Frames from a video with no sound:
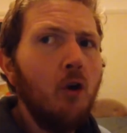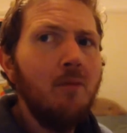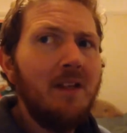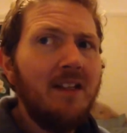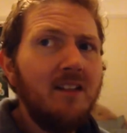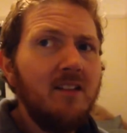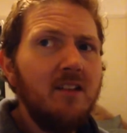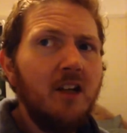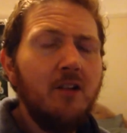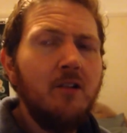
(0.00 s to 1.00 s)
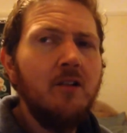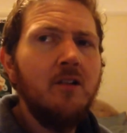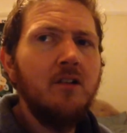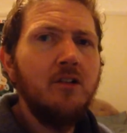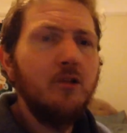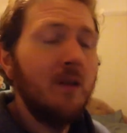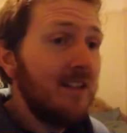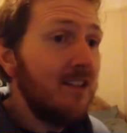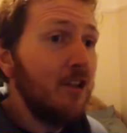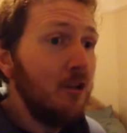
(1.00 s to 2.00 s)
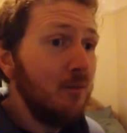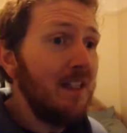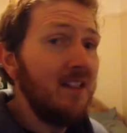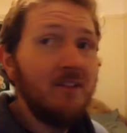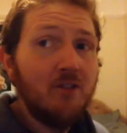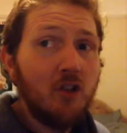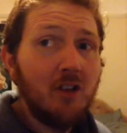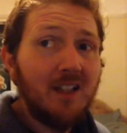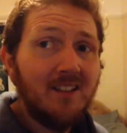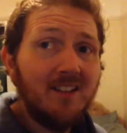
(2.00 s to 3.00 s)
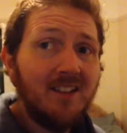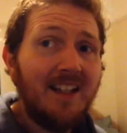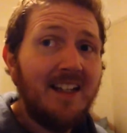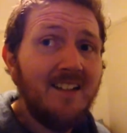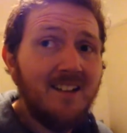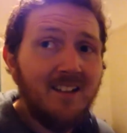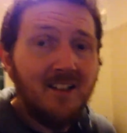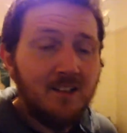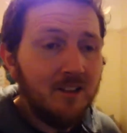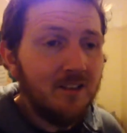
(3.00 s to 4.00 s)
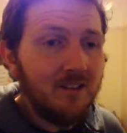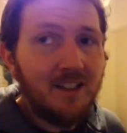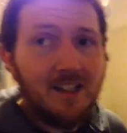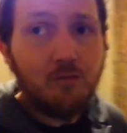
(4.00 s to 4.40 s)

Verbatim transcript: minutes, no, 22 minutes of jogging today, slash